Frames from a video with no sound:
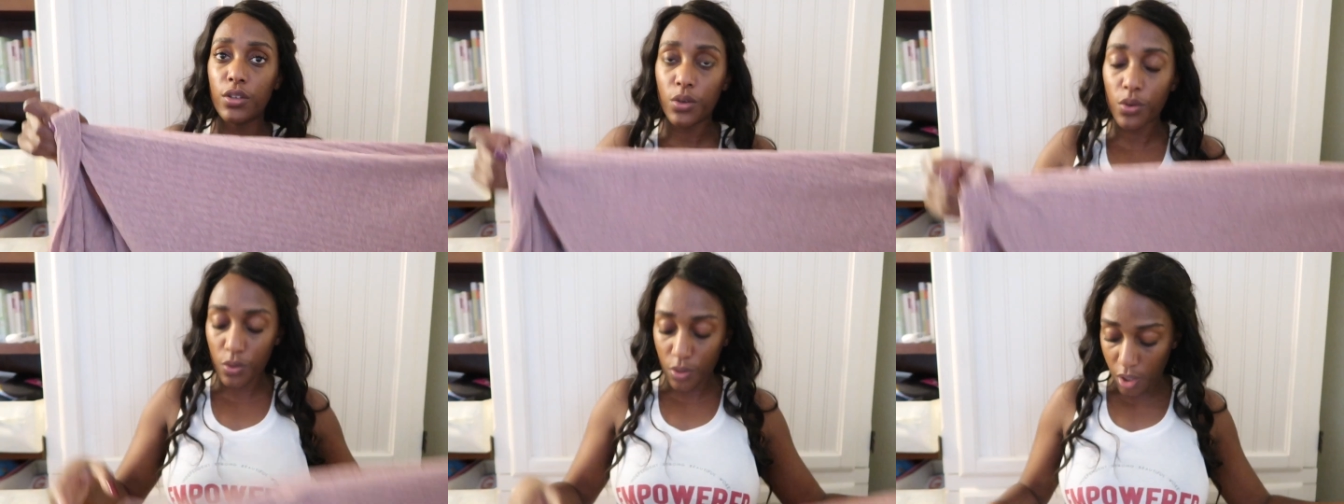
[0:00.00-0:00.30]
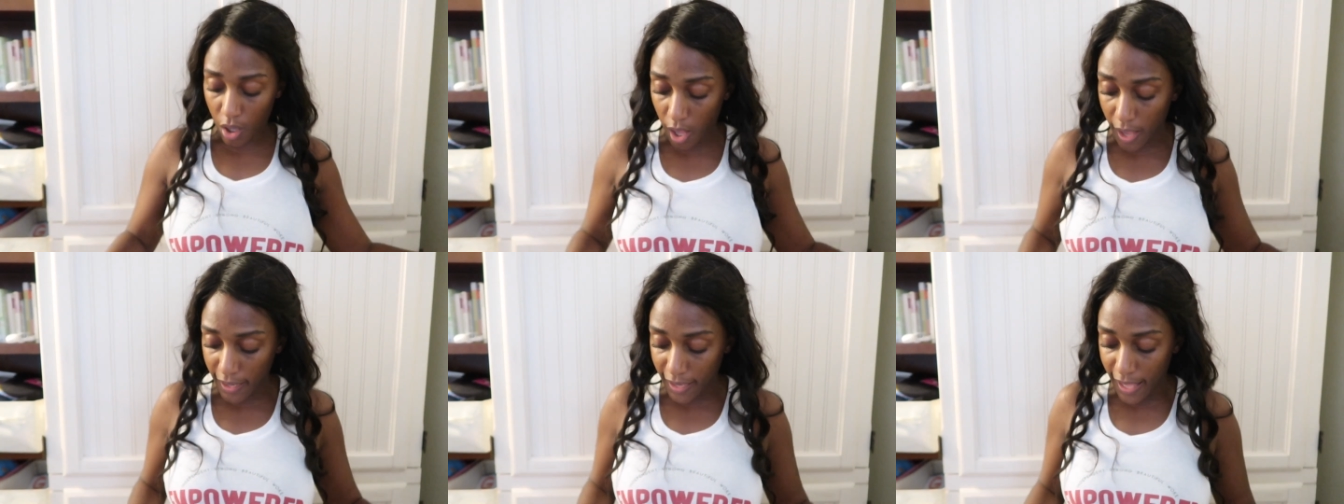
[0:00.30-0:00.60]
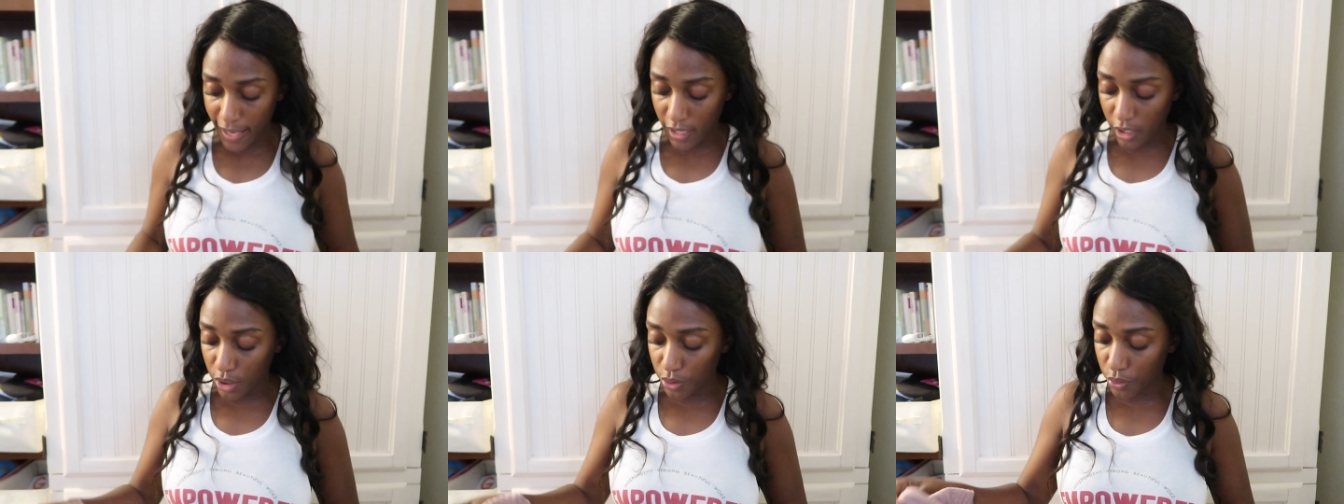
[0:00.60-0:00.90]
little i
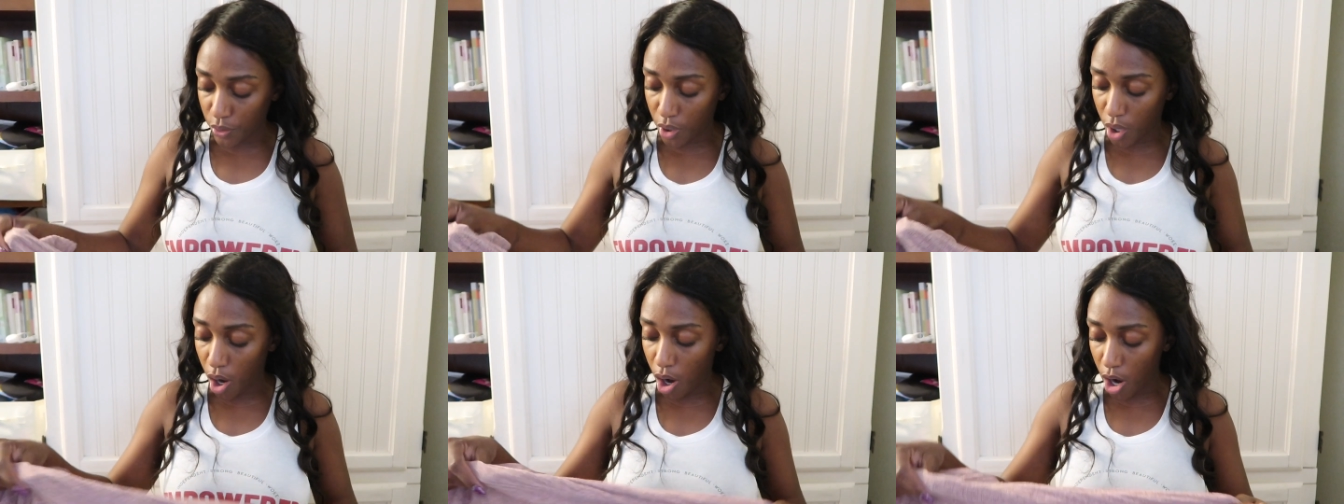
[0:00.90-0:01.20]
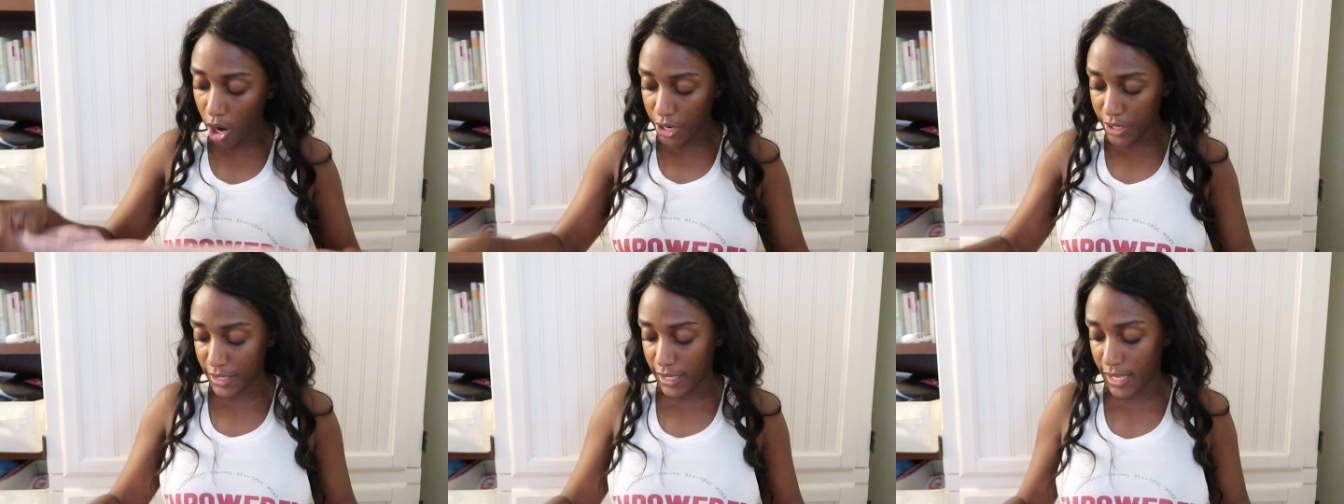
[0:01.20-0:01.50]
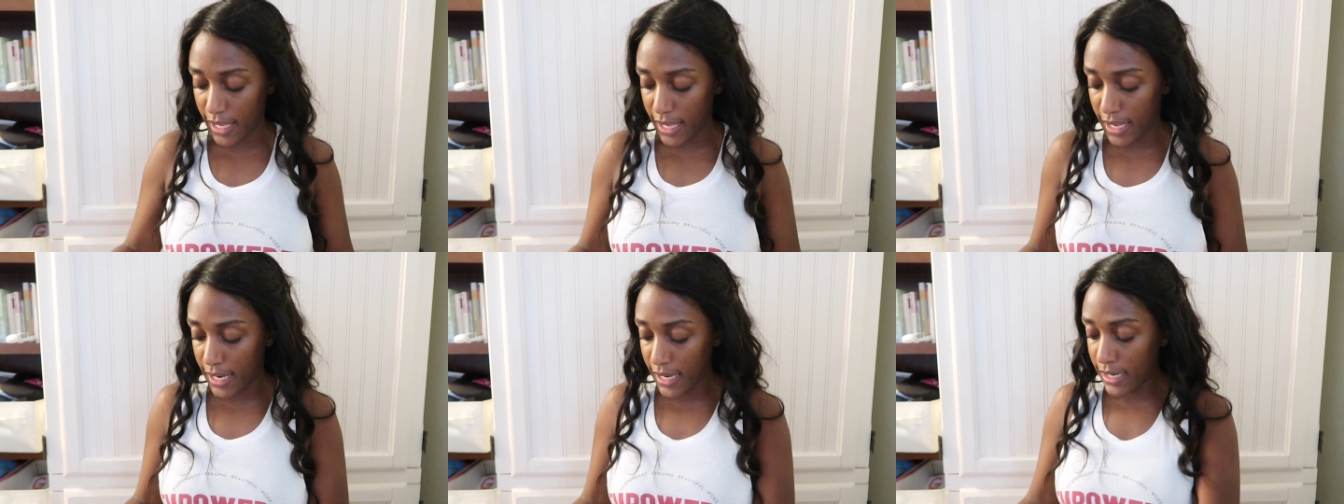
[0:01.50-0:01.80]
got a little
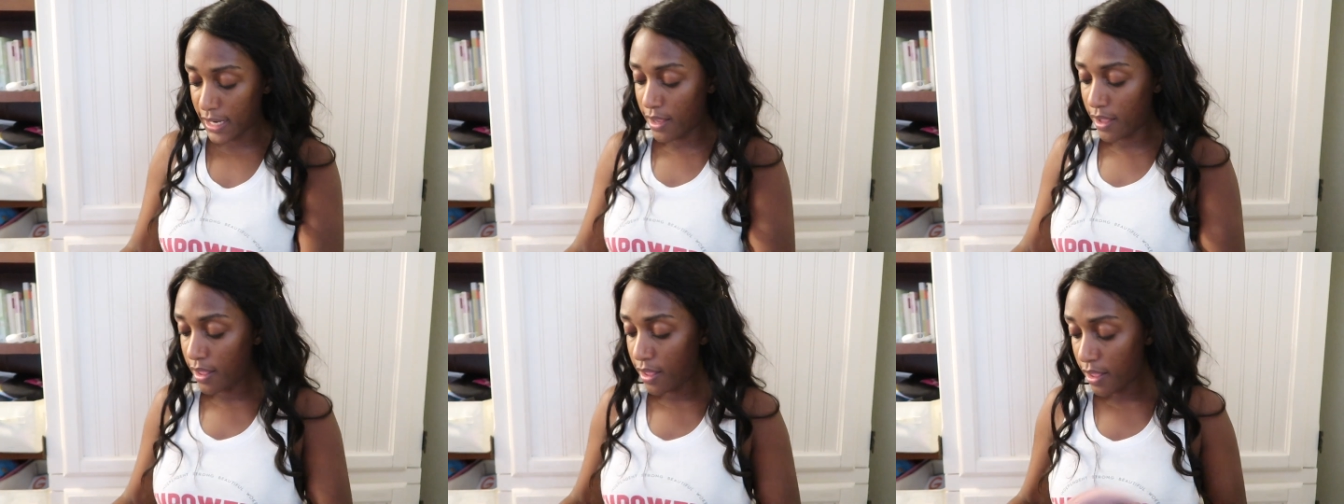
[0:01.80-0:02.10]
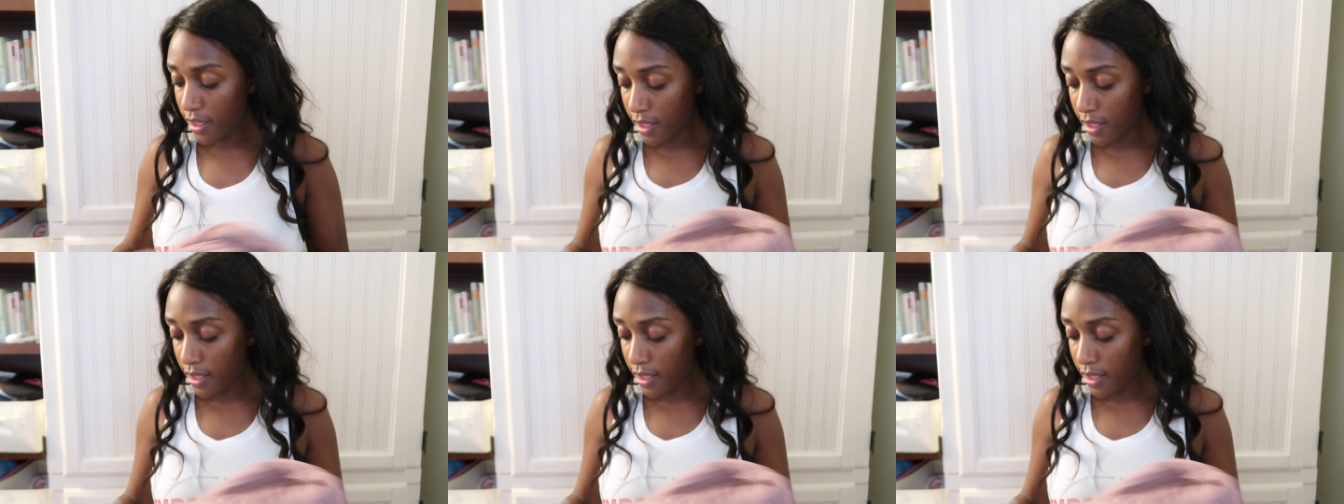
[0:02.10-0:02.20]
cardigan